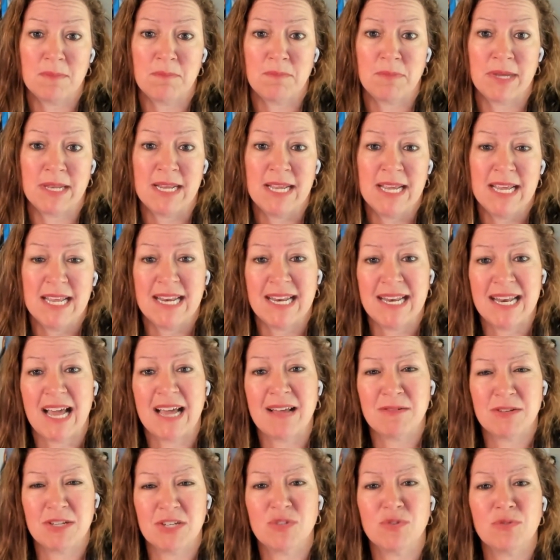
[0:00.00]
But
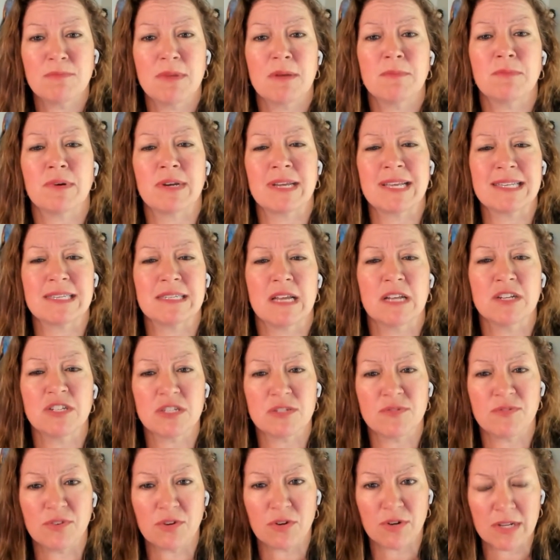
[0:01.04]
not just remembering, it's not
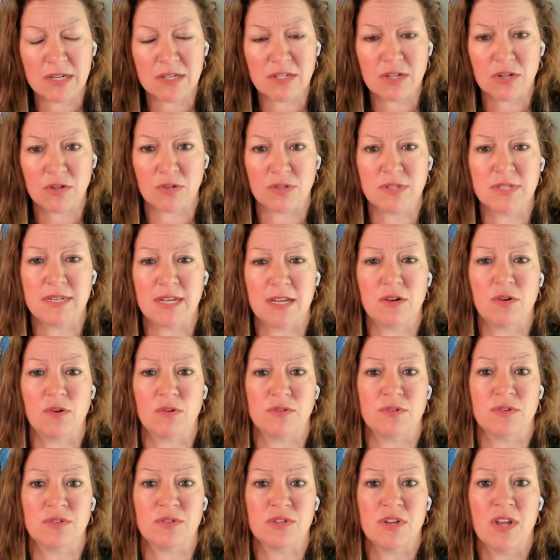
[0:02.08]
just for your internal
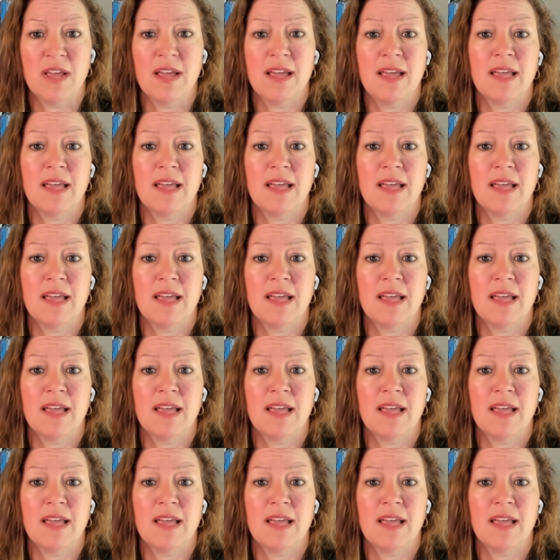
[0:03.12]
stakeholders.